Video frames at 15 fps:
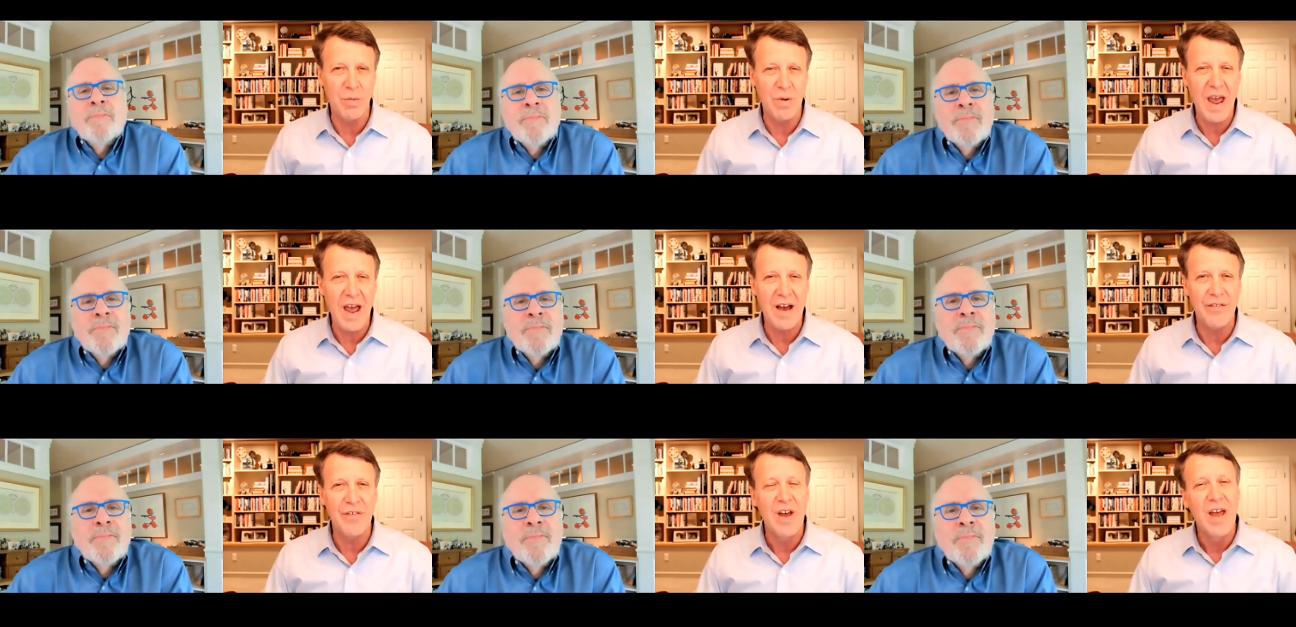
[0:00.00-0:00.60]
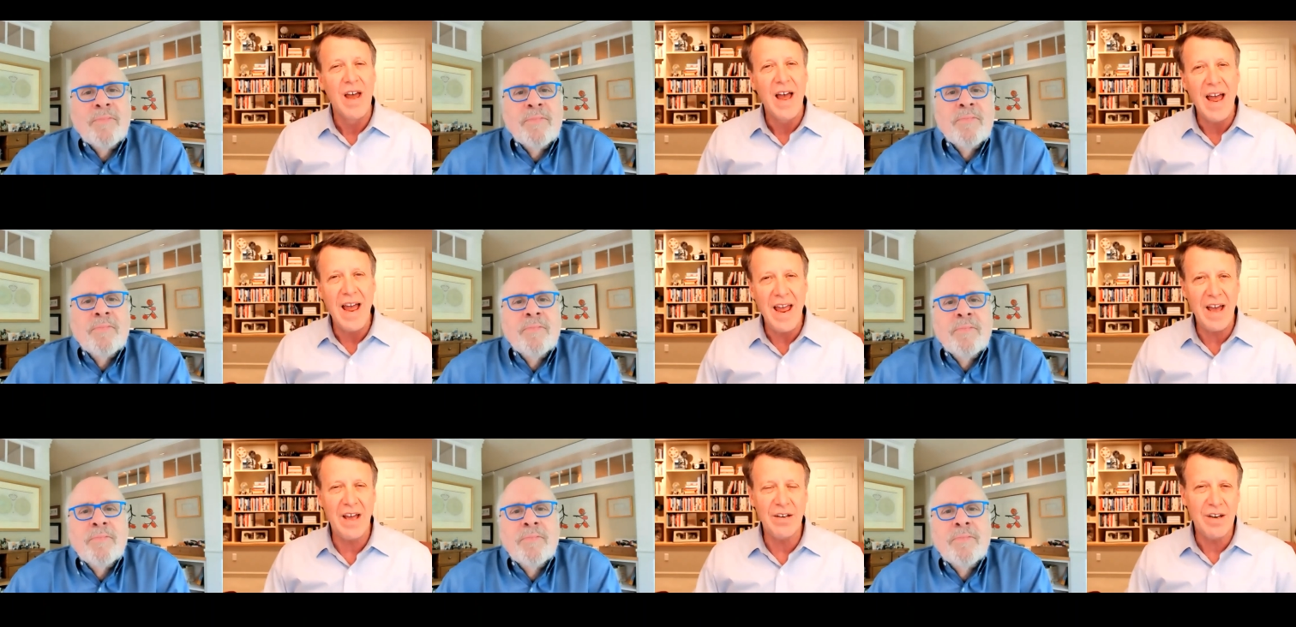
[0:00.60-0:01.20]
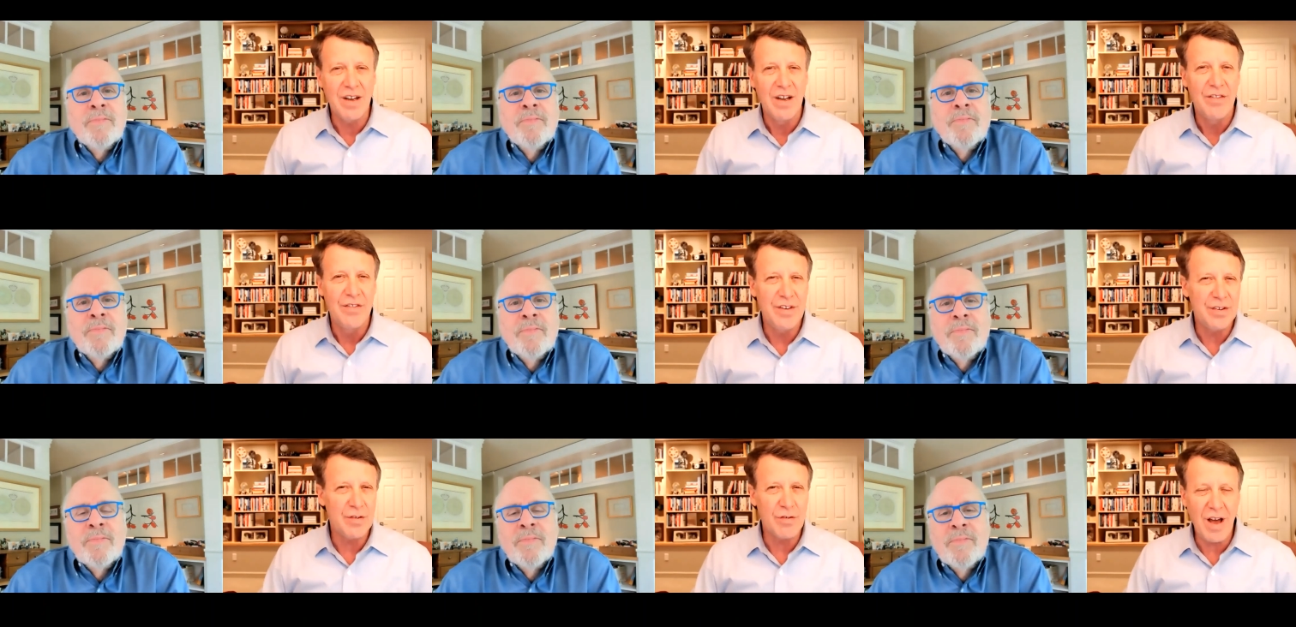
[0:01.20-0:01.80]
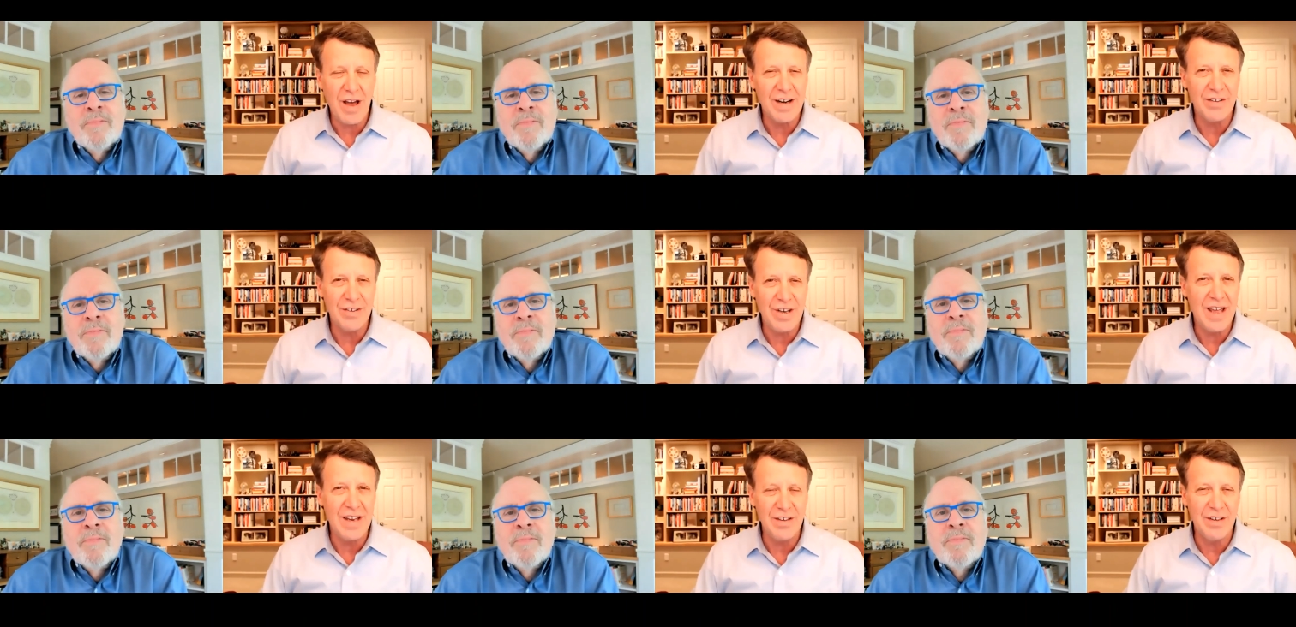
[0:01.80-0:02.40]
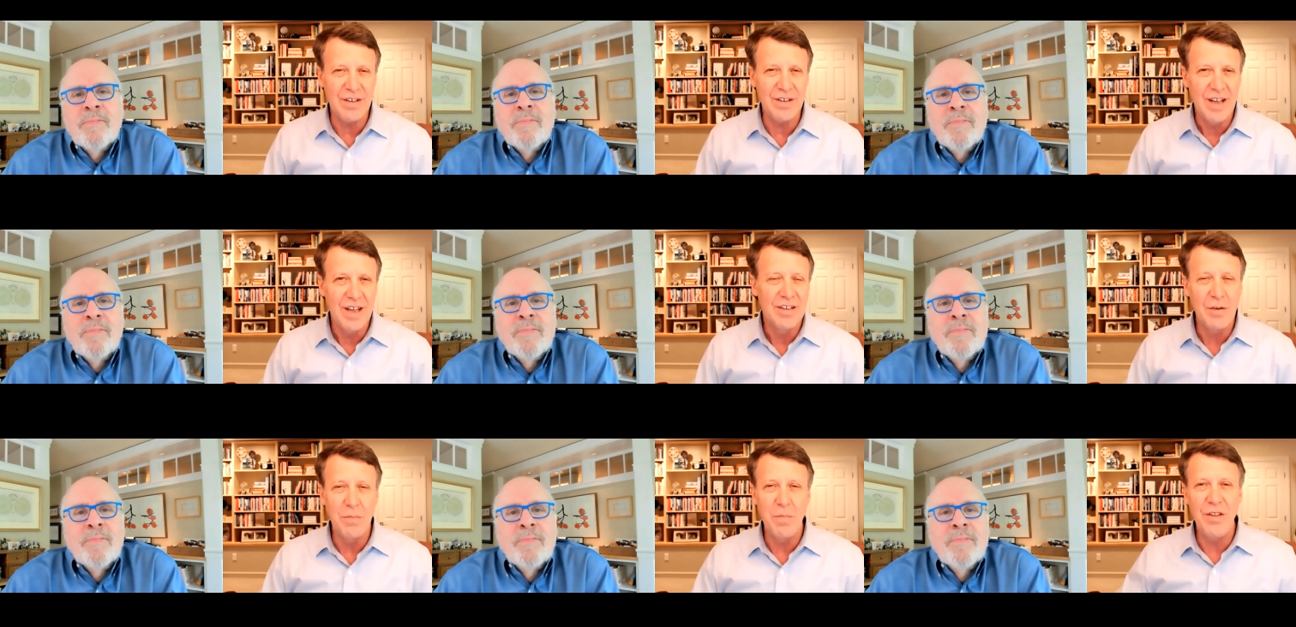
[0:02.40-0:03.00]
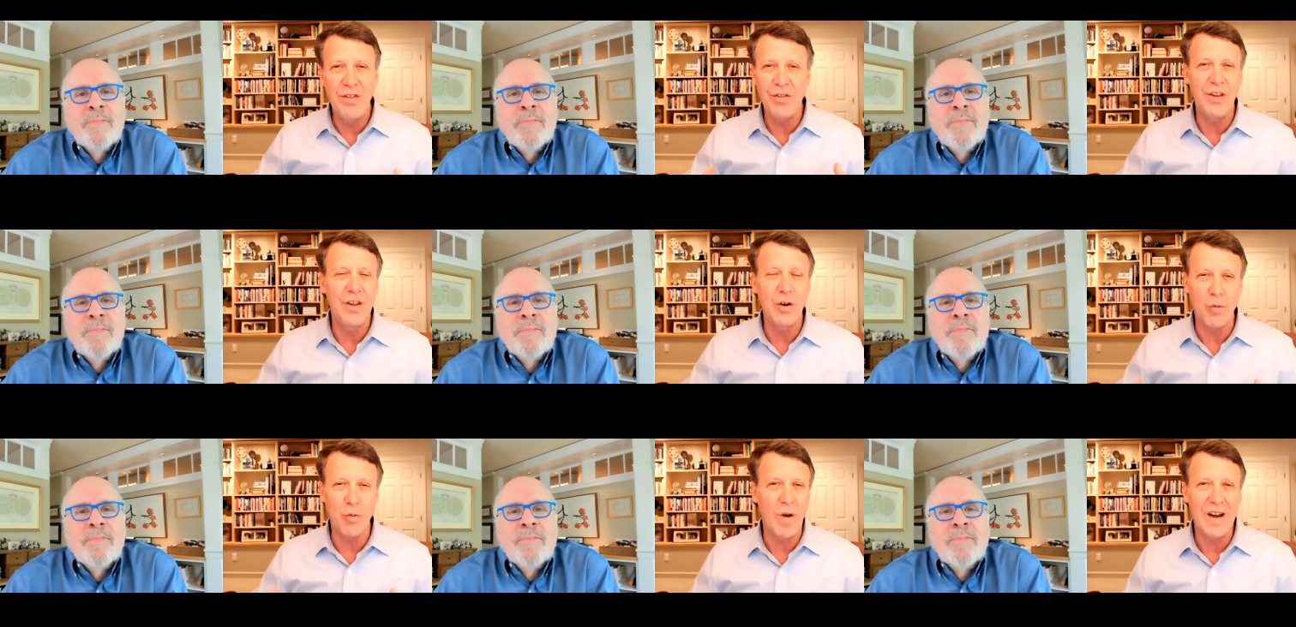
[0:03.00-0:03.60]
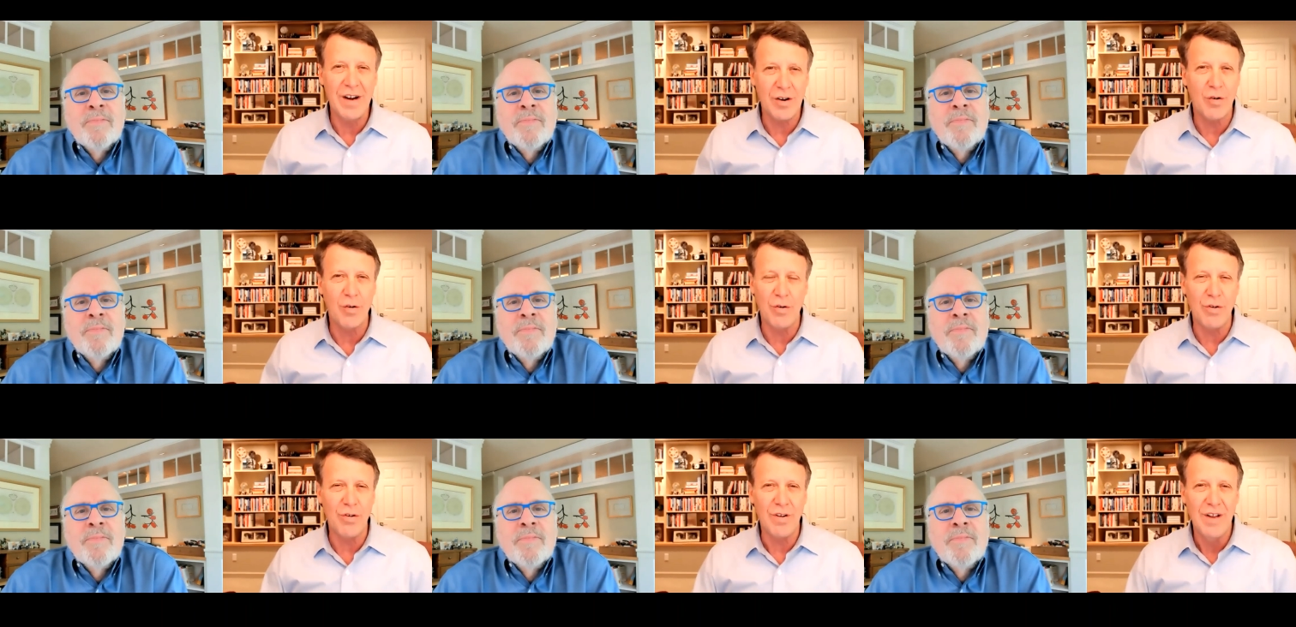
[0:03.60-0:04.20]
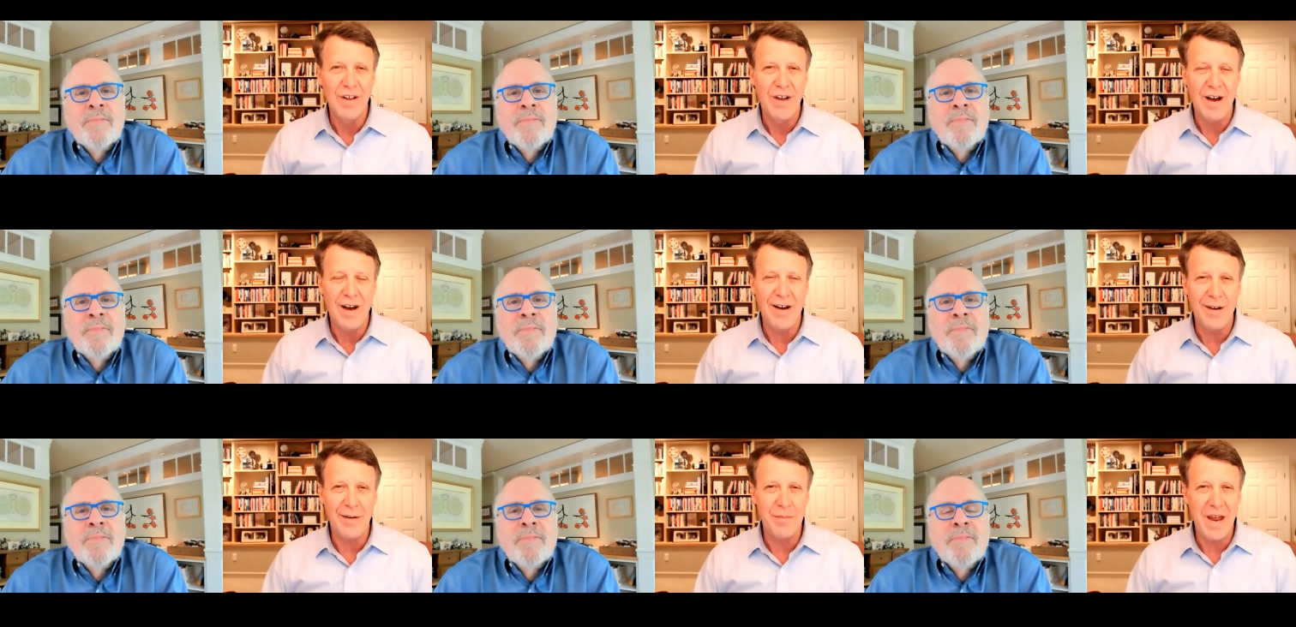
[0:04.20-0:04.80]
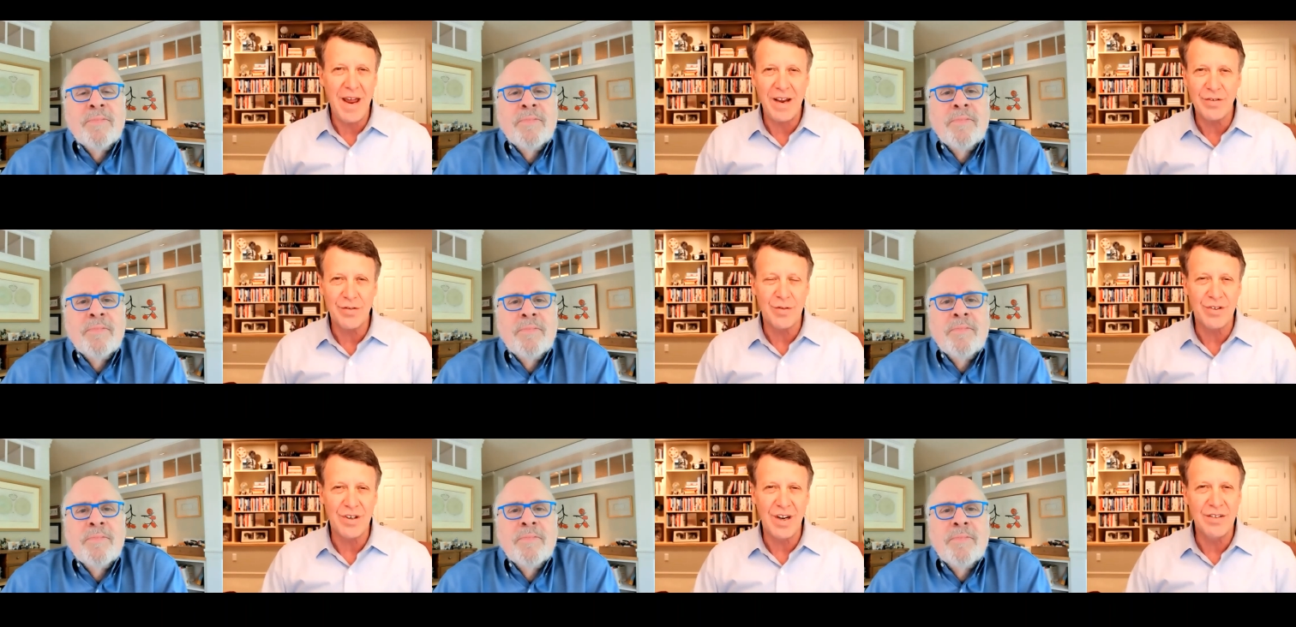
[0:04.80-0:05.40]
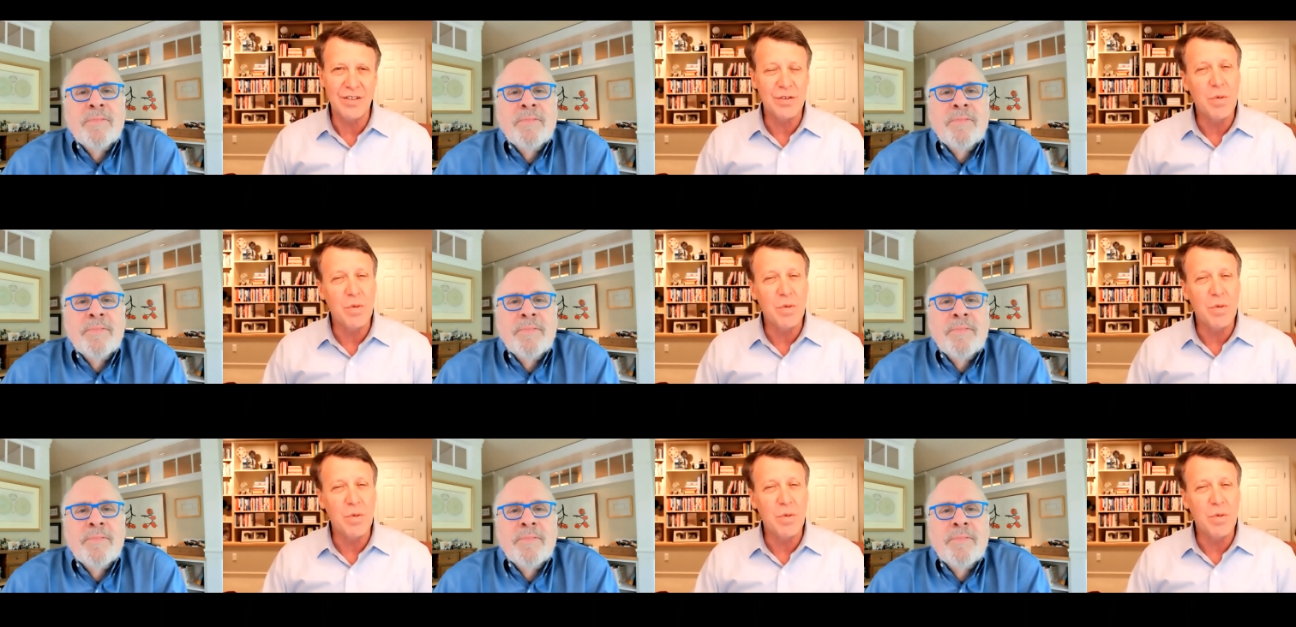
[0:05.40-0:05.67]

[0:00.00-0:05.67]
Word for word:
Speaker 1: we have and these are not intended to be theoretical um, exercises.